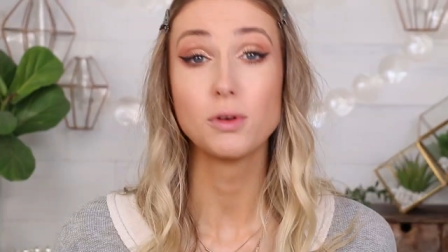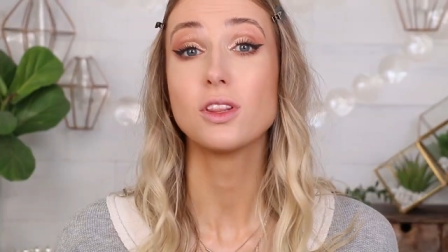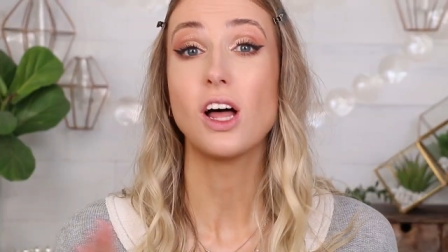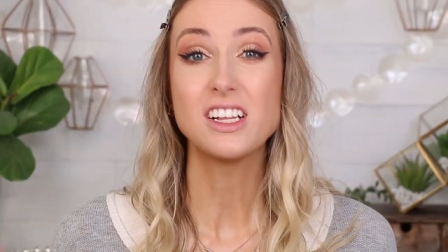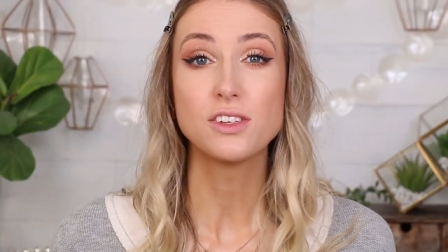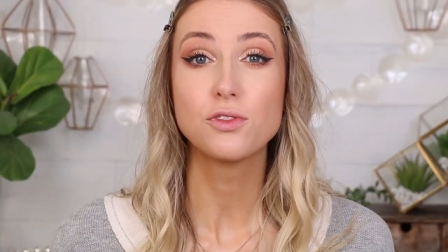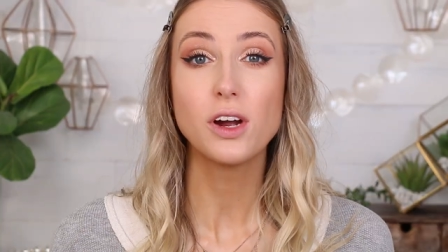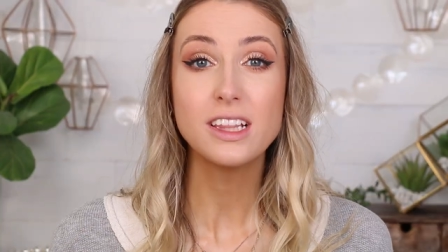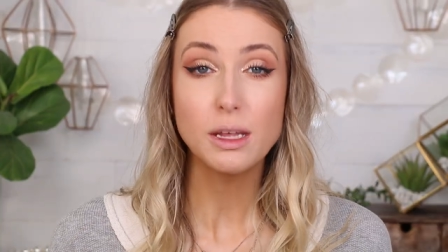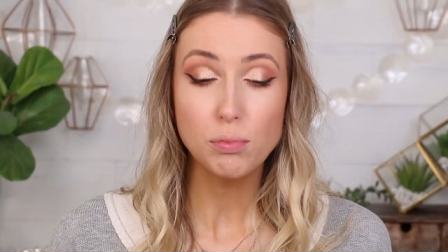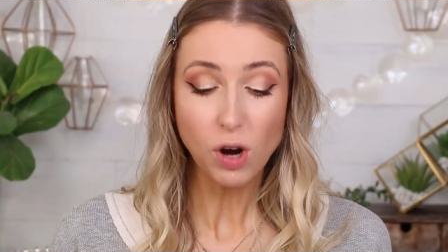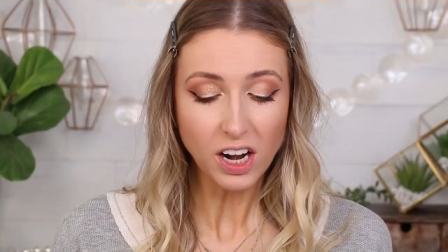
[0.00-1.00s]
There were lots of
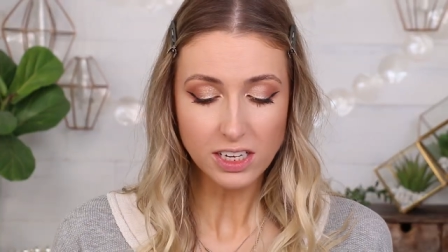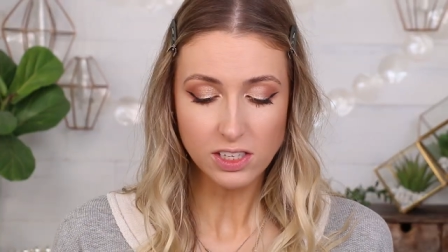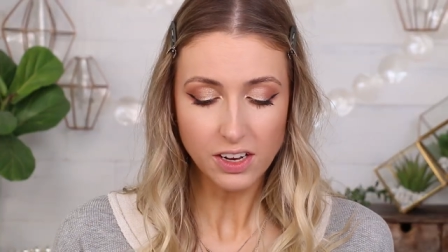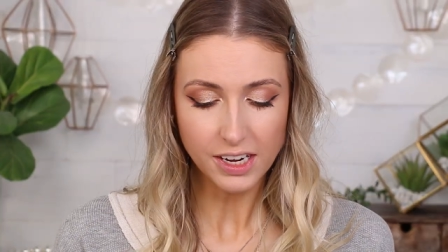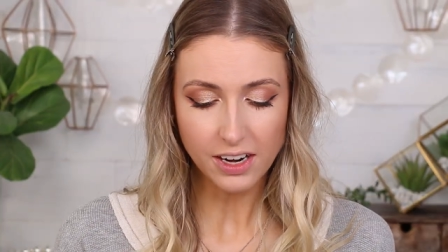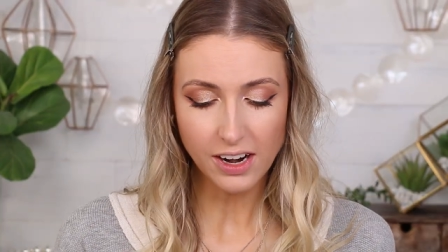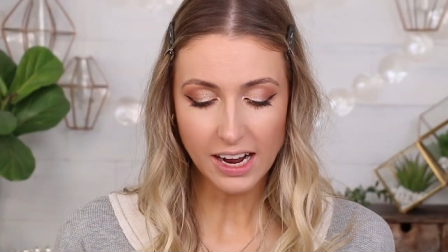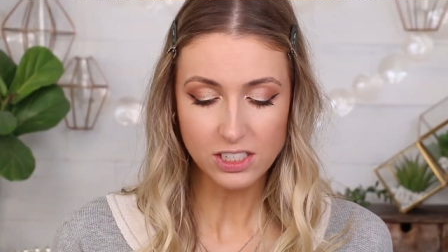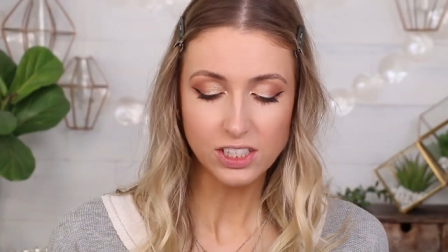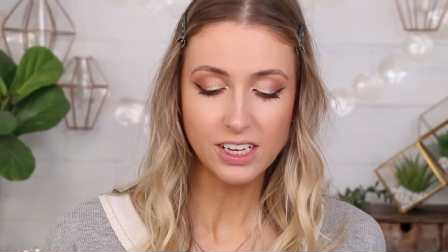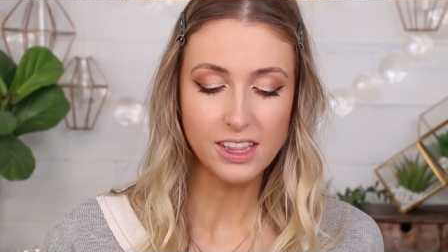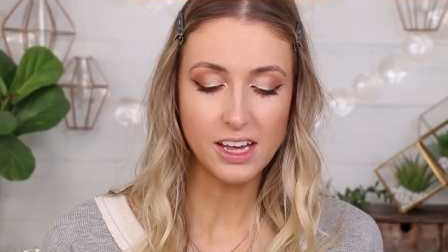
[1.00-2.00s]
great lip products on here,
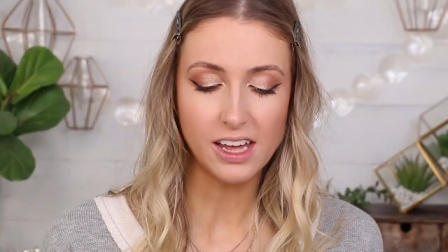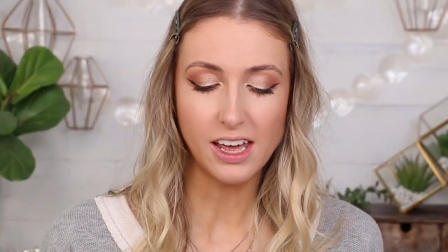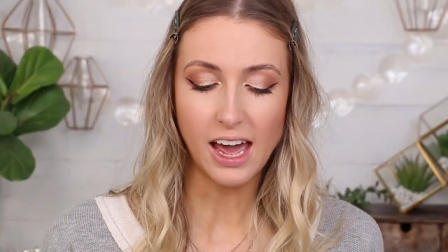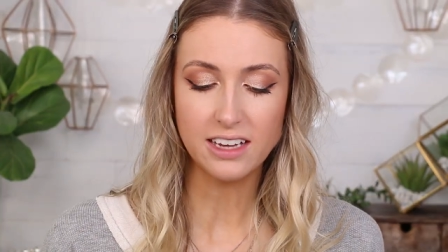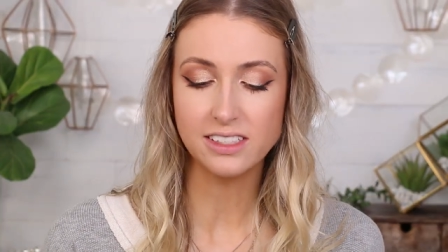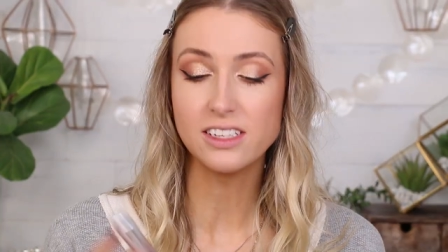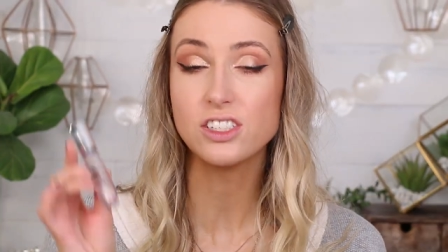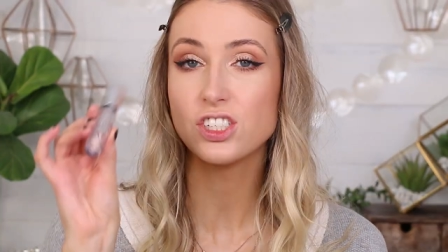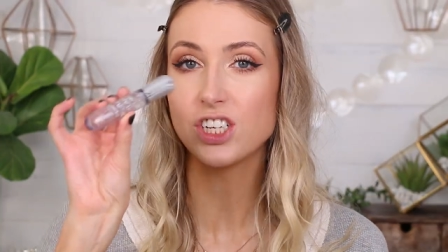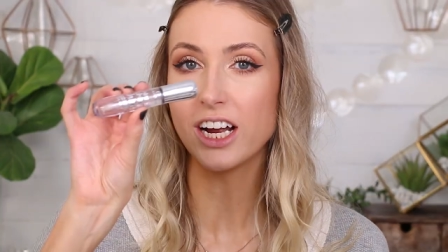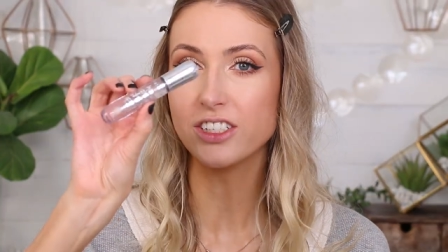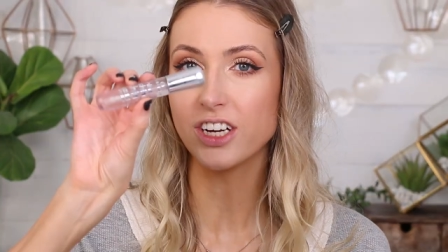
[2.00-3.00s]
actually. The Essence
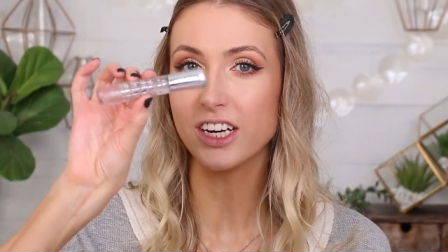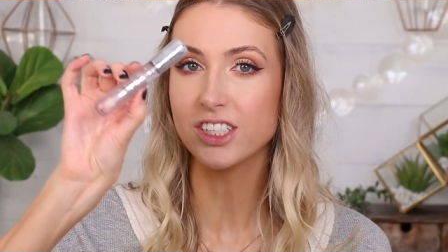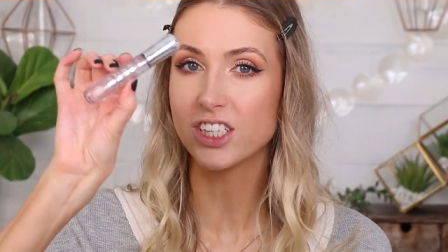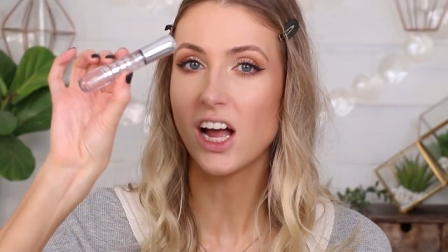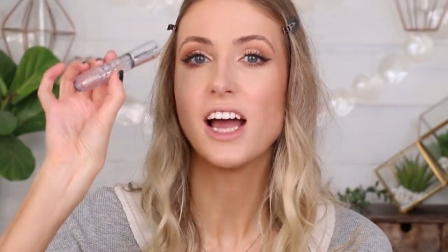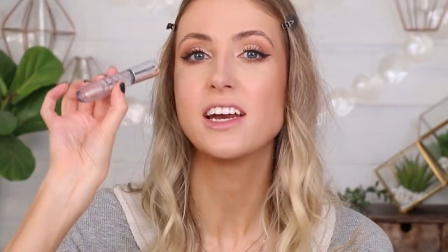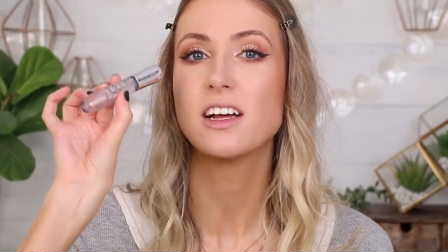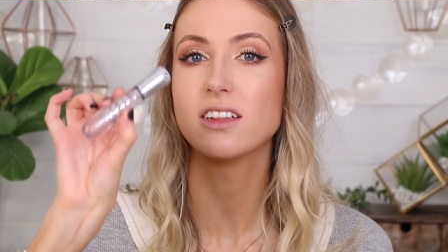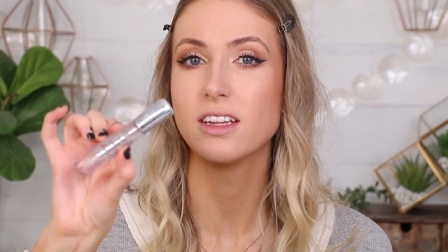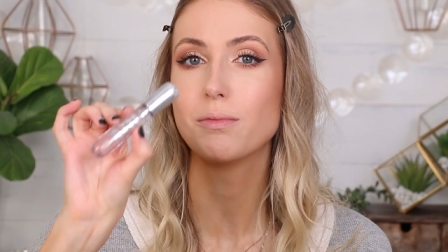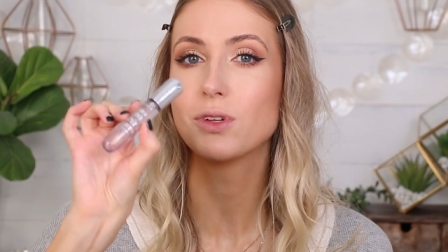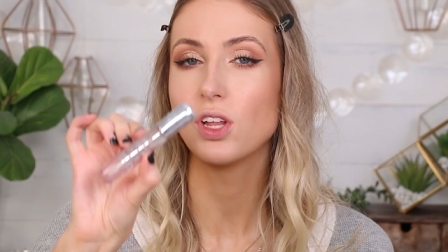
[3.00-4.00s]
Shine Shine Shine
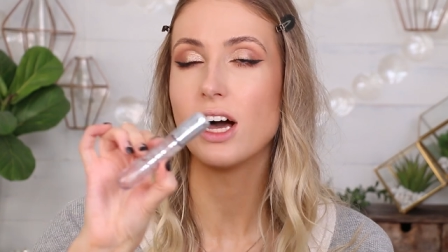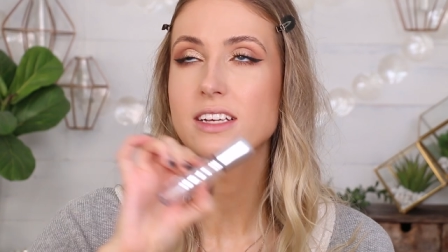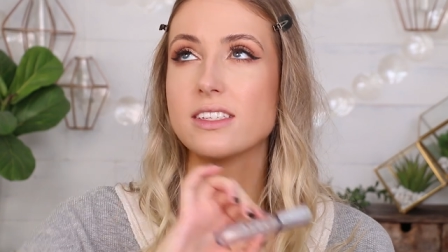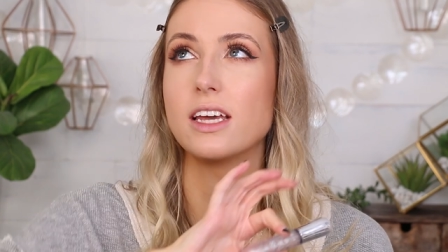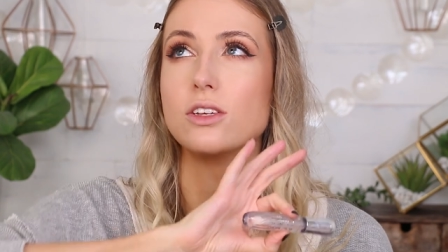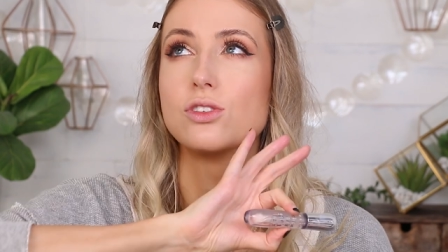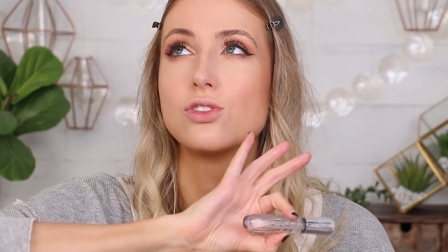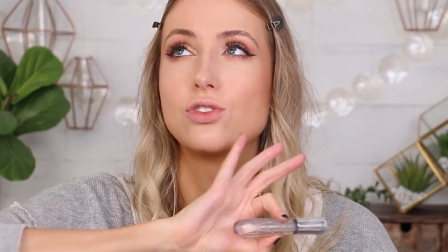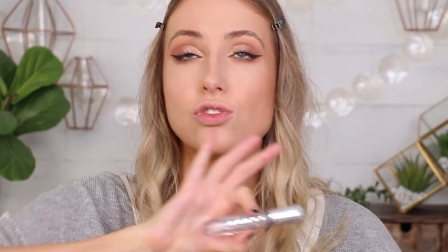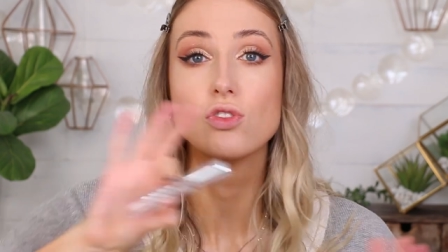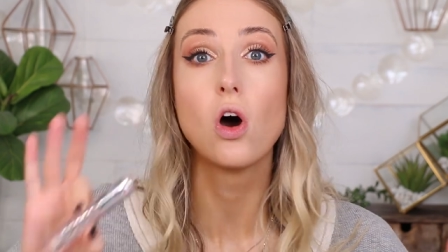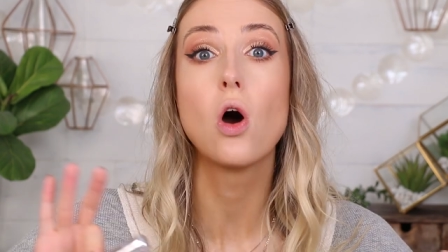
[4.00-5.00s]
lip gloss is
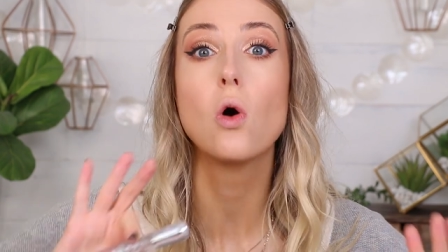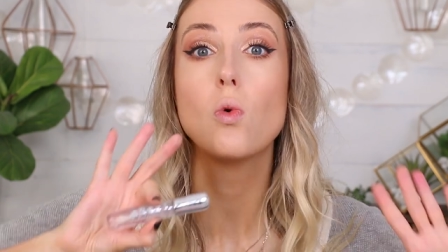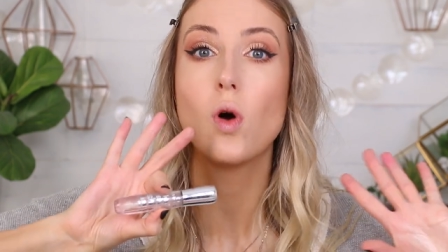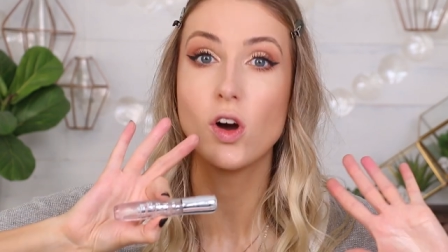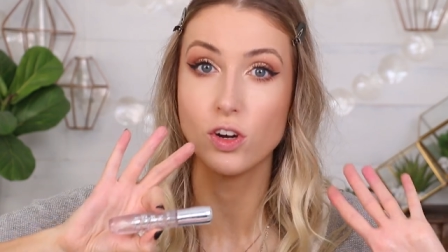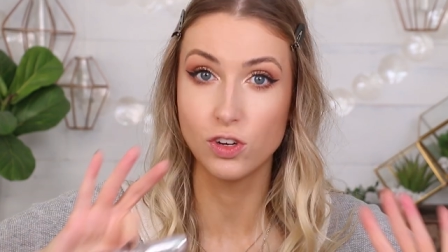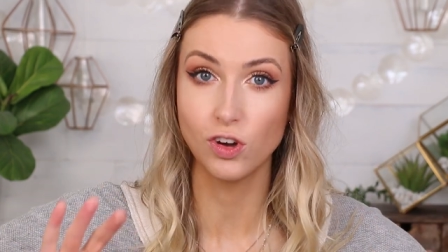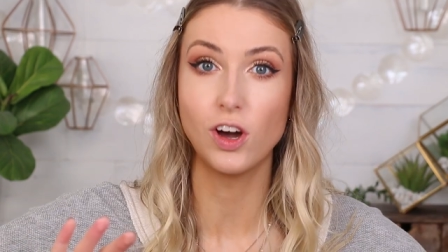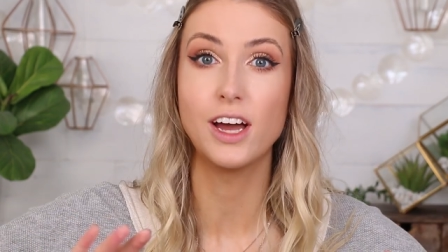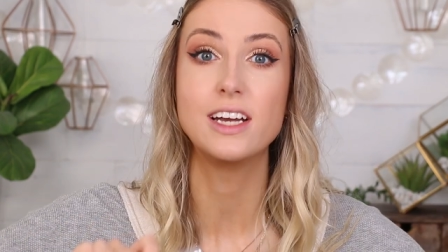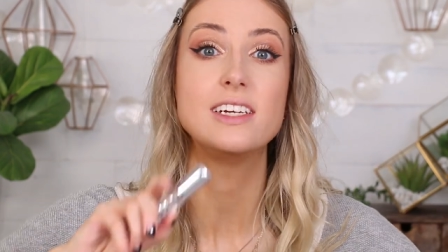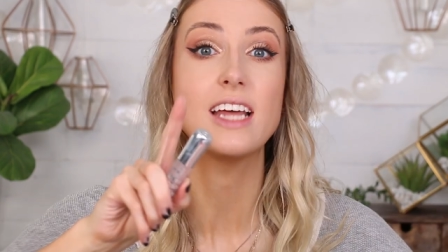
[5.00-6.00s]
so
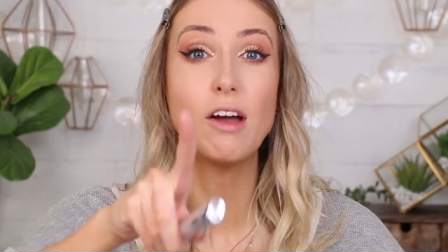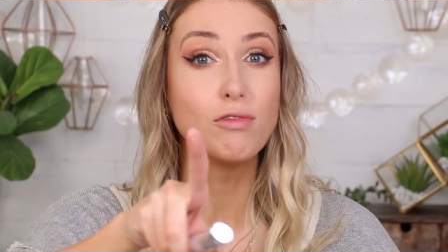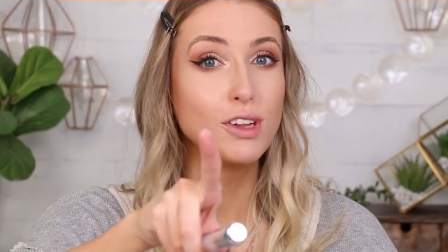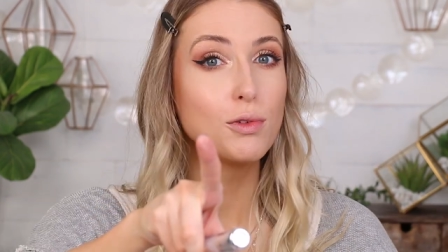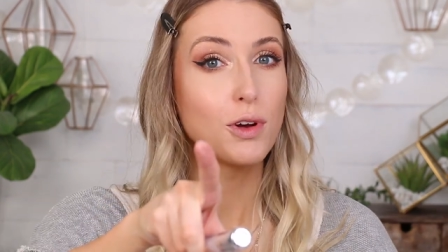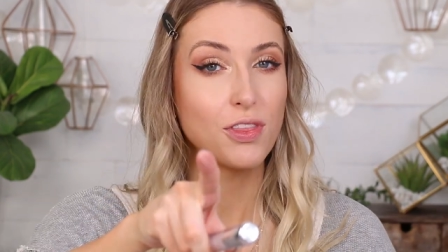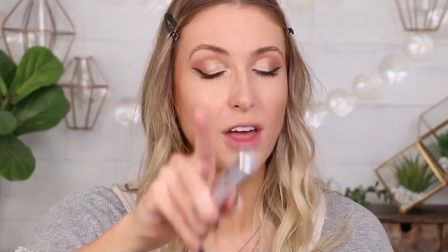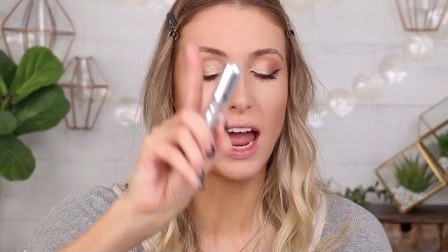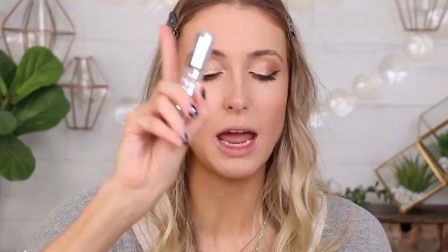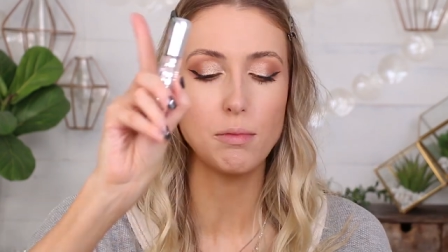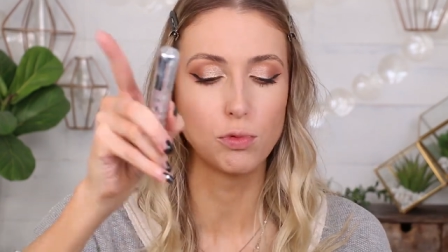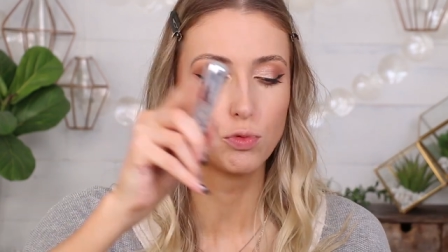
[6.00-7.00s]
good. Definitely worth the hype.